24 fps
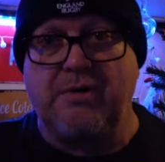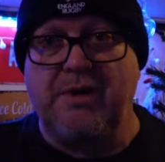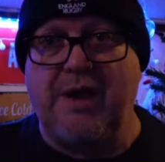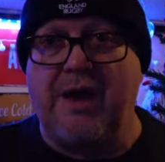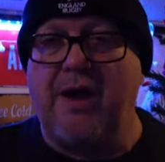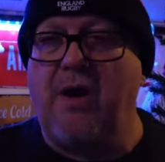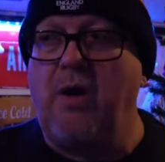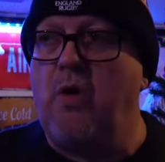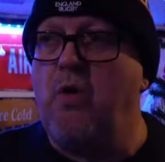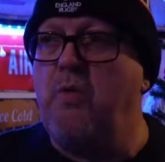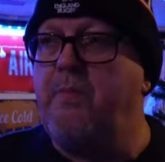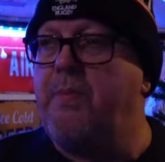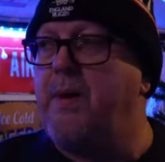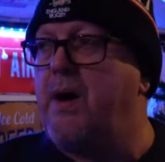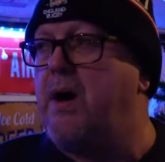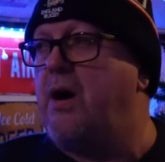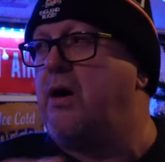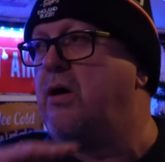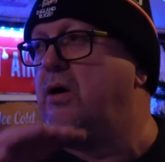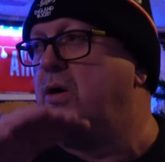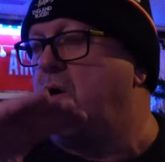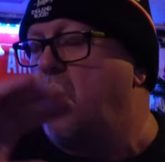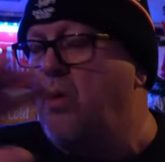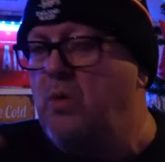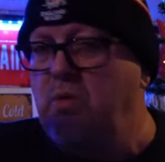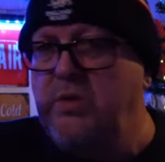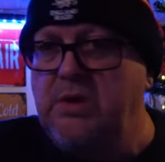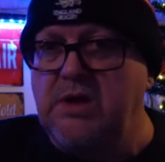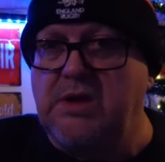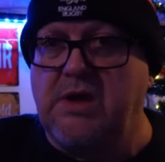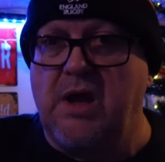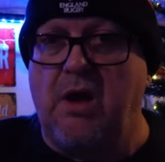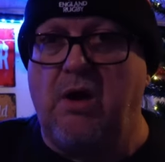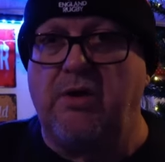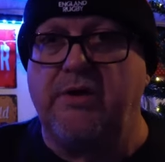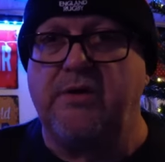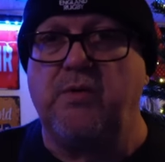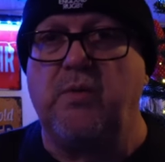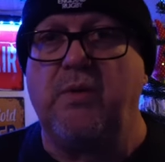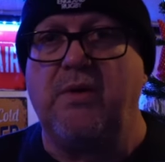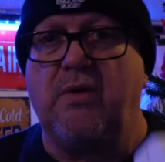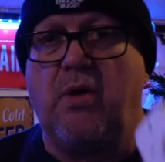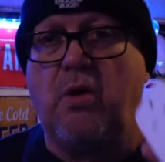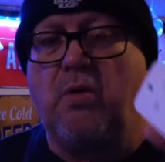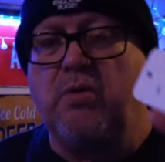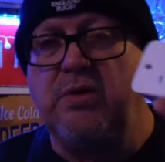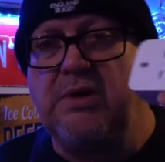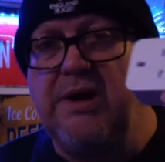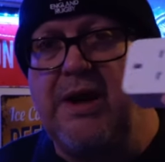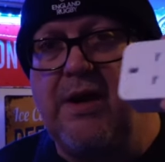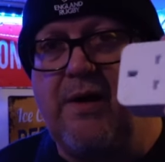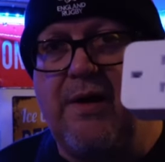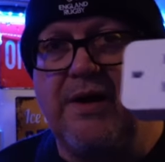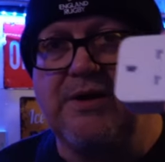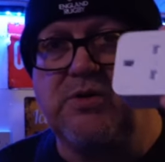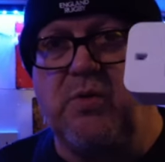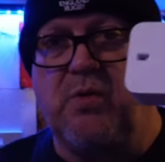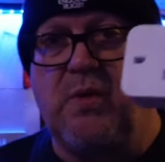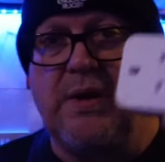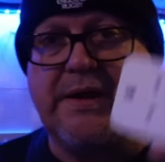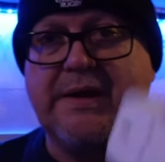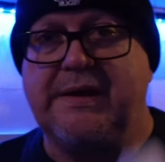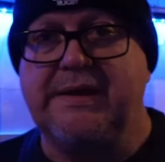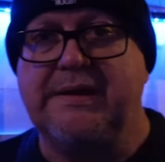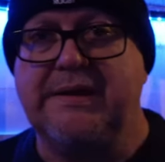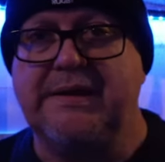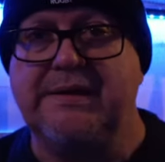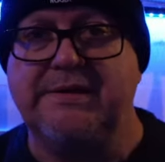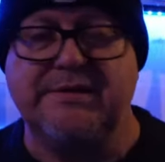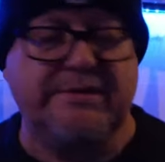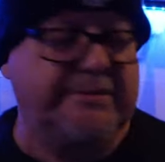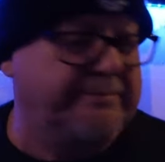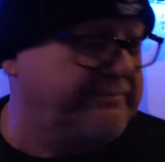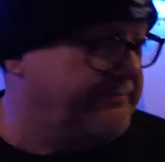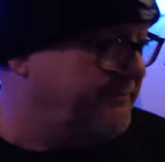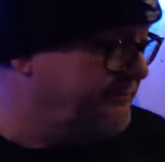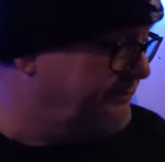your whole bar, all your garden, all your lights with one of these.